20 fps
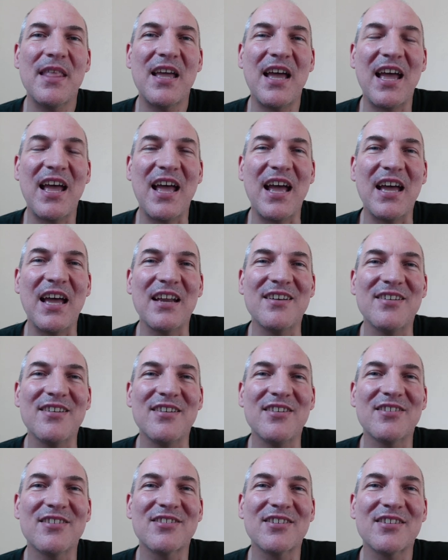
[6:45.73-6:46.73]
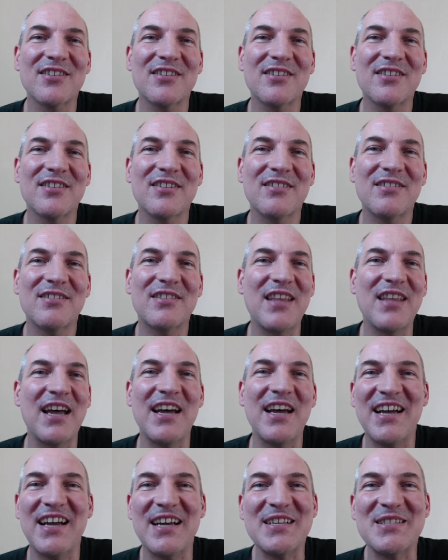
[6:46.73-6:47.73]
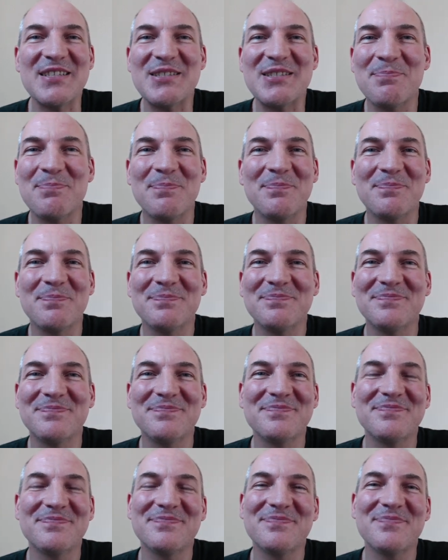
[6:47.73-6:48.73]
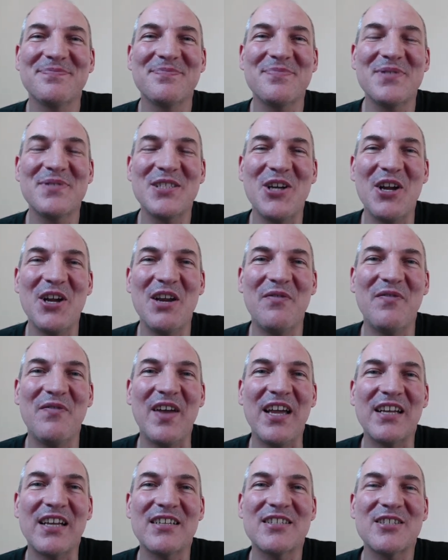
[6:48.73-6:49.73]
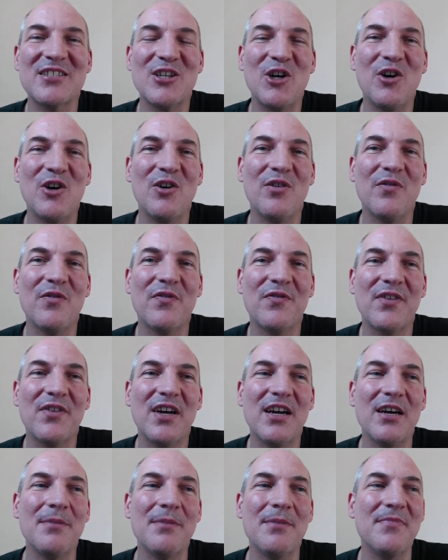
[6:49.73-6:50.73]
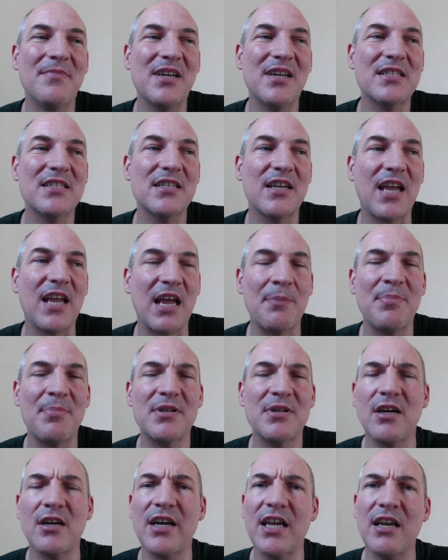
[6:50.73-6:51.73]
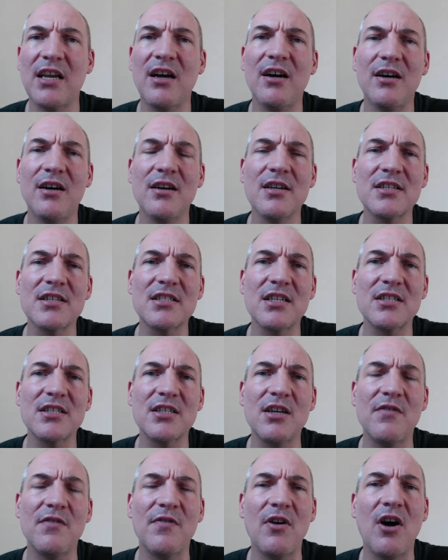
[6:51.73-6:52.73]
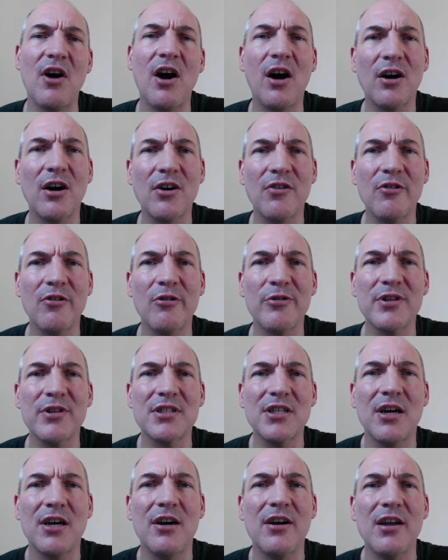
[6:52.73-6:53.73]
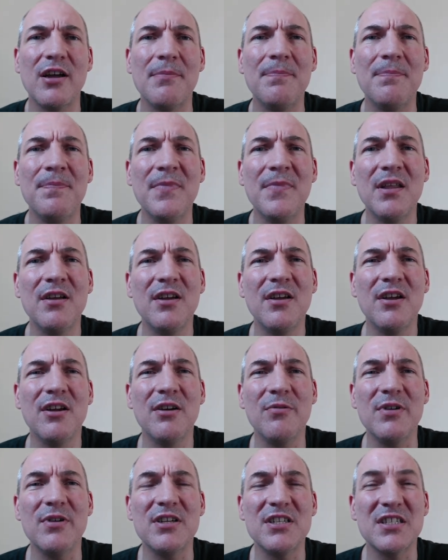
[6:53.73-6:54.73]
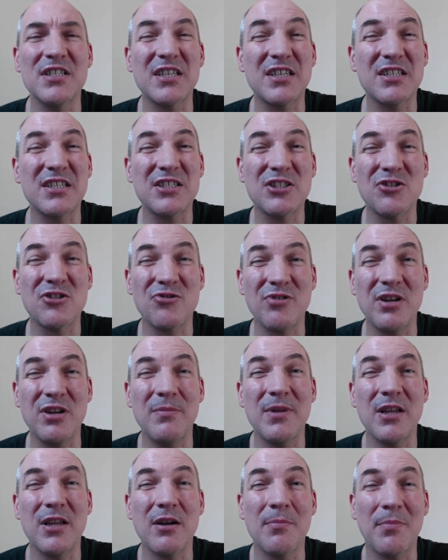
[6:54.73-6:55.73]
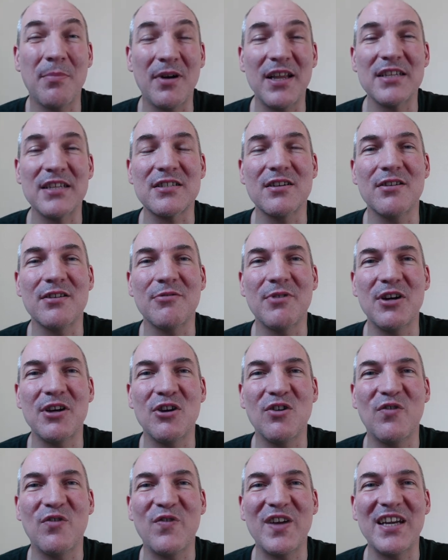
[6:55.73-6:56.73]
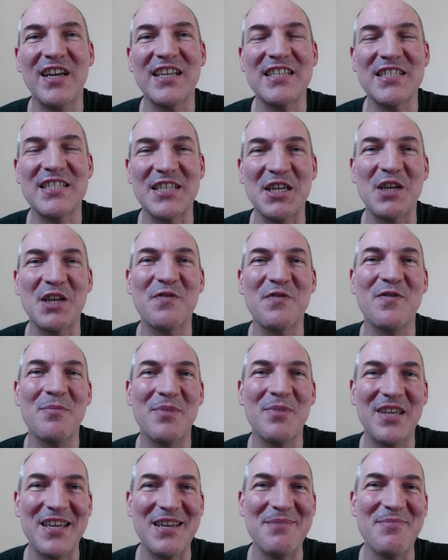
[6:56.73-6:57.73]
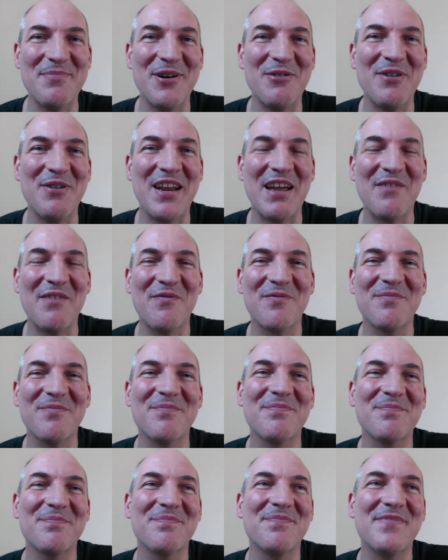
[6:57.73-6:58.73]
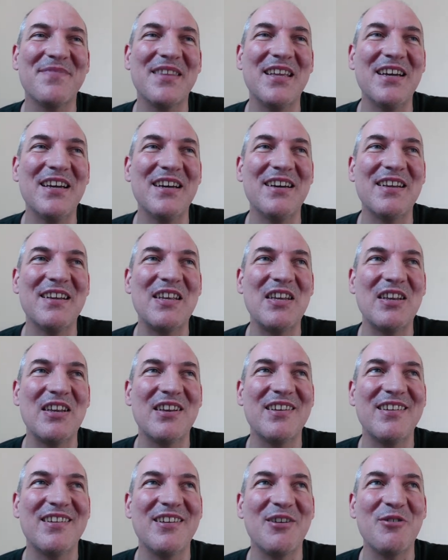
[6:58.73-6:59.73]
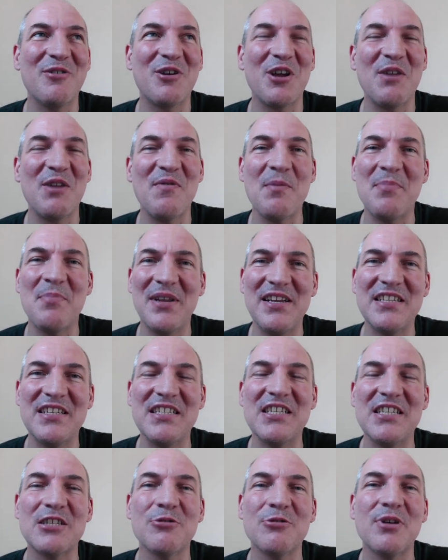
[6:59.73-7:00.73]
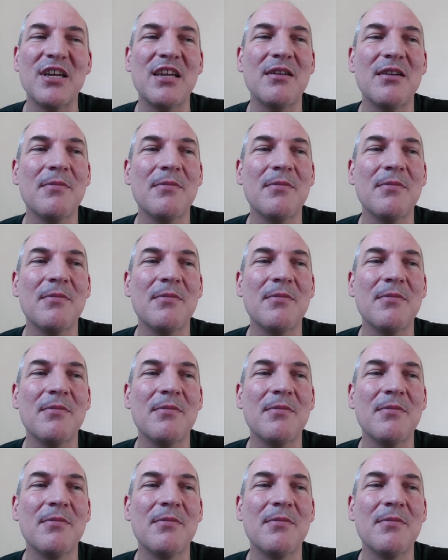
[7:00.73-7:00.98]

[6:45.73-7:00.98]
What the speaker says: and that has side effects of it's an appetite enhancer, so you feel hungry all the time, which is extremely unpleasant when you're feeling sick from chemo and have no kind of ability to eat.